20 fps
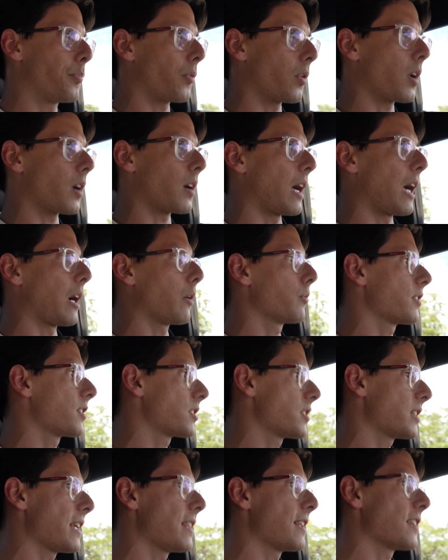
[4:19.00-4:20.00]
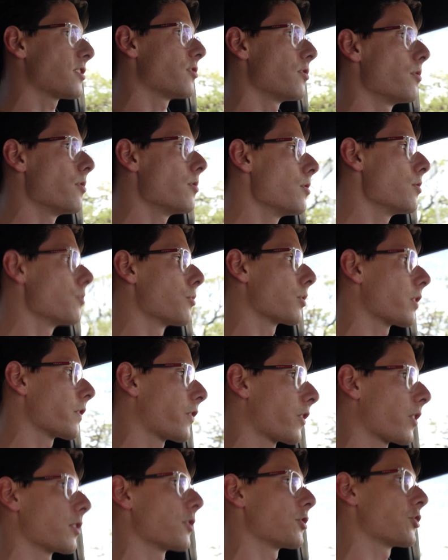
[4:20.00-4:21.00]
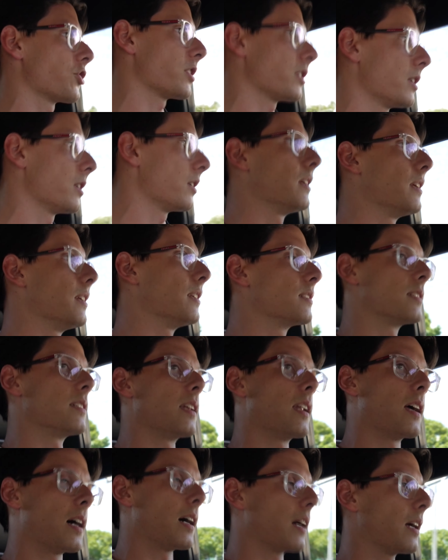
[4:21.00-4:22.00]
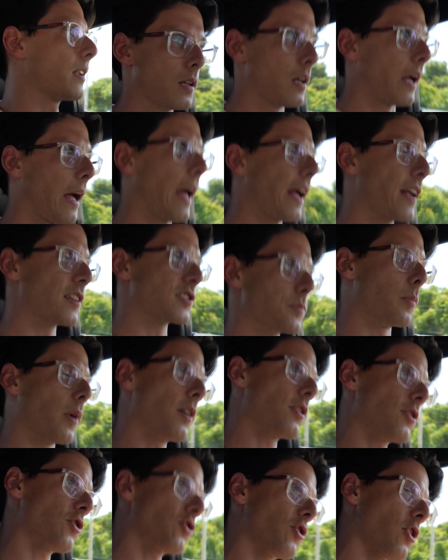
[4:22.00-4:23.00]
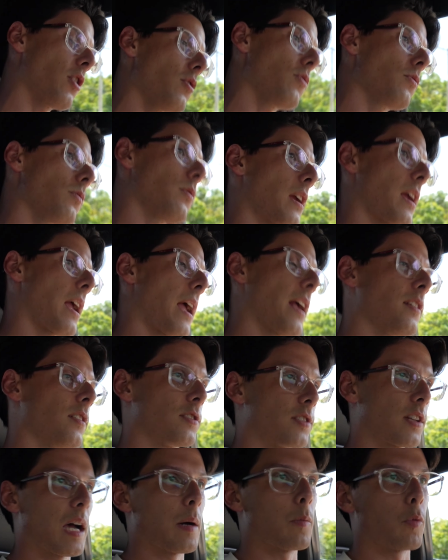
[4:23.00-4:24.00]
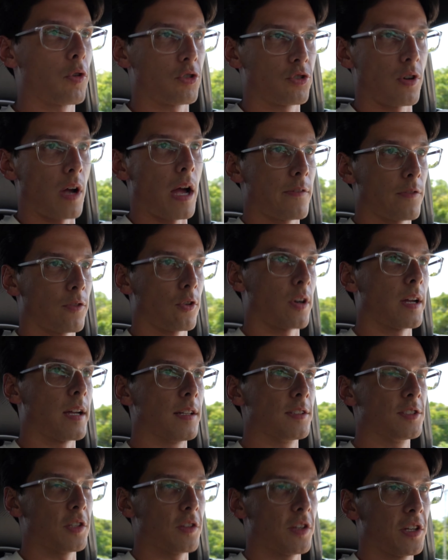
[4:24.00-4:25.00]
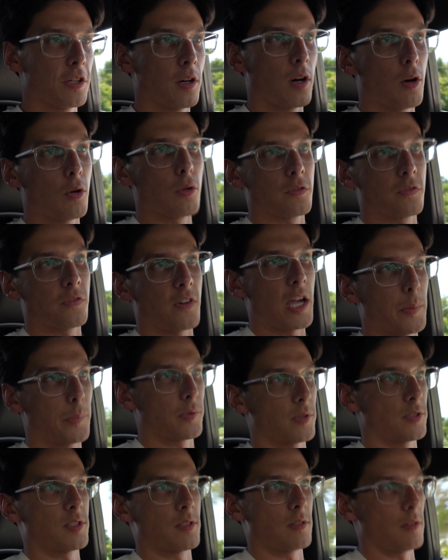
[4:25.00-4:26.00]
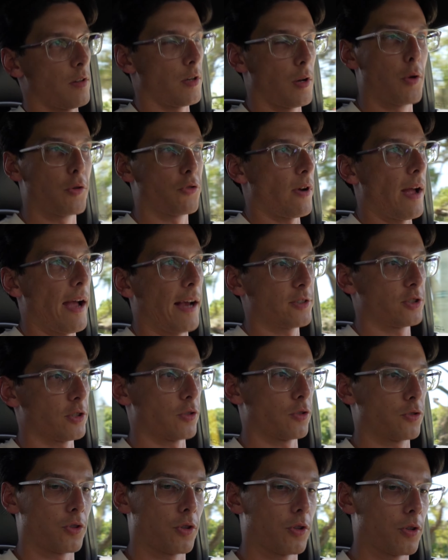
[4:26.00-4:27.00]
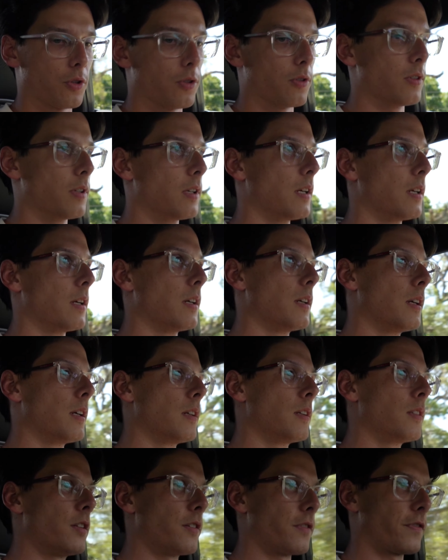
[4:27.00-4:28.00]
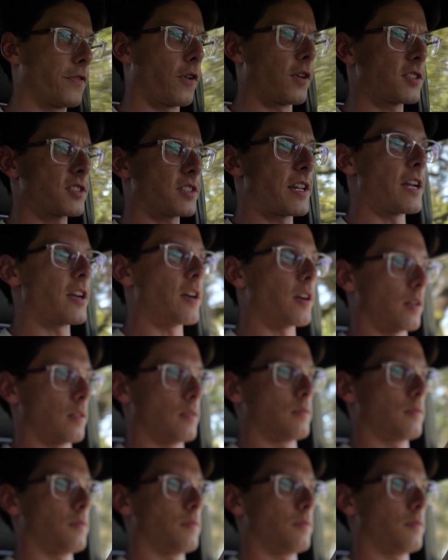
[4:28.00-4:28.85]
but I would say this newer version is not as much so. It has got more driver aids. You know, the old Vipers, no traction control, first gear.